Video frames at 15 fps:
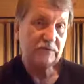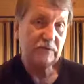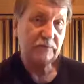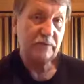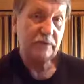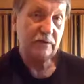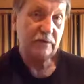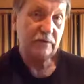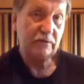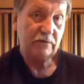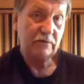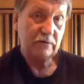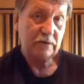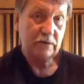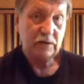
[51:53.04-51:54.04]
up here,
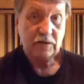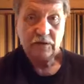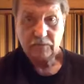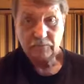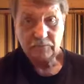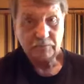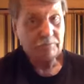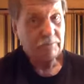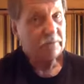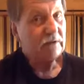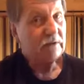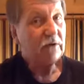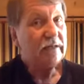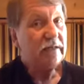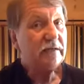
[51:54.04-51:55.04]
but the
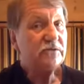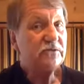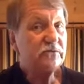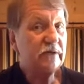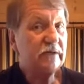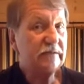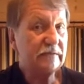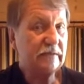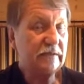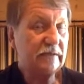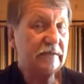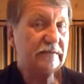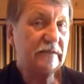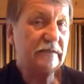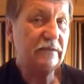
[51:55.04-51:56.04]
E string is
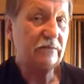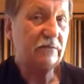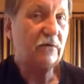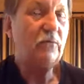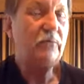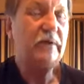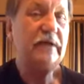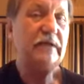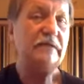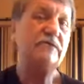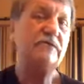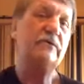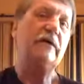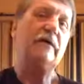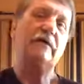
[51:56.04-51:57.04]
in there, the open E
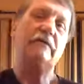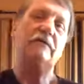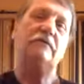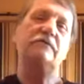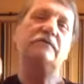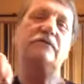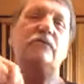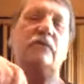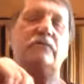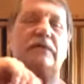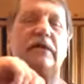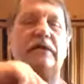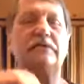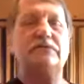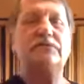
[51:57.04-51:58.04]
string. So what would
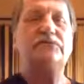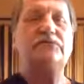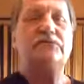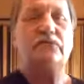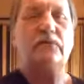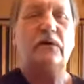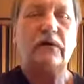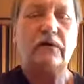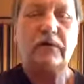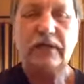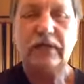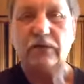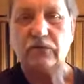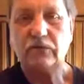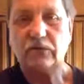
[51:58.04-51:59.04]
that do to our
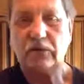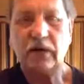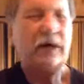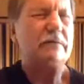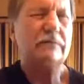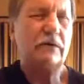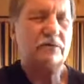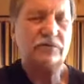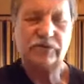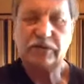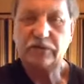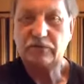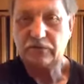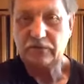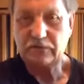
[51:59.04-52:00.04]
E chord, our G
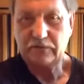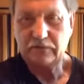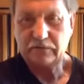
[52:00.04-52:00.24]
chord?